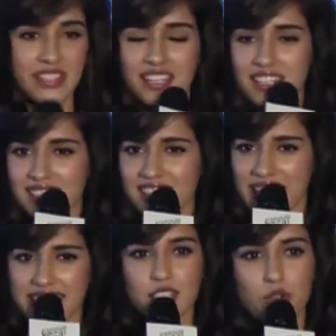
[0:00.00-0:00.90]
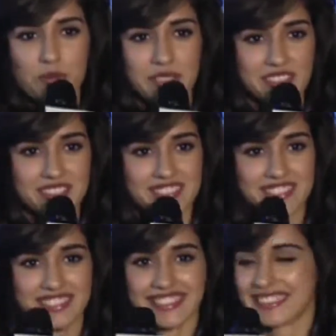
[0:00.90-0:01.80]
Uh, I think no beards.
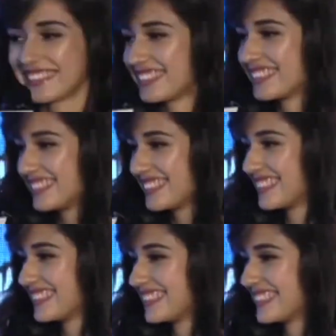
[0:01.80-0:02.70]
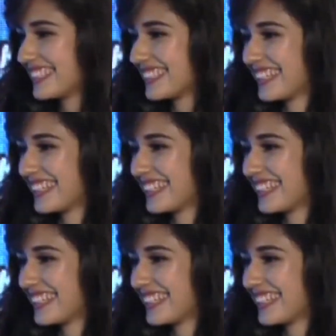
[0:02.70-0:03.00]
How old is